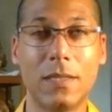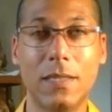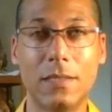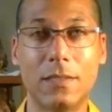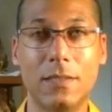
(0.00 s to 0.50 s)

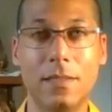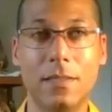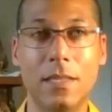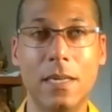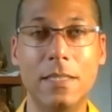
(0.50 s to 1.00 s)
It's
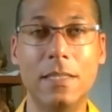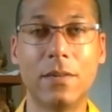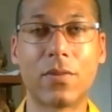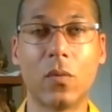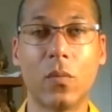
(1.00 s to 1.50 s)
a
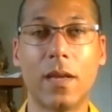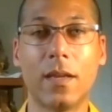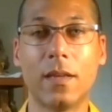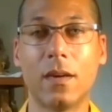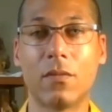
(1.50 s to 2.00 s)
different
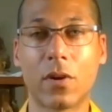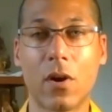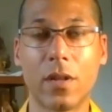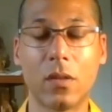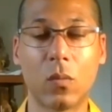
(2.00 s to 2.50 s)
way of
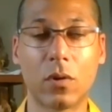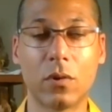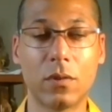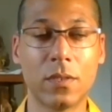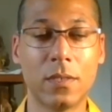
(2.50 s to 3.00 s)
regarding the
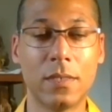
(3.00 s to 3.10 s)
world.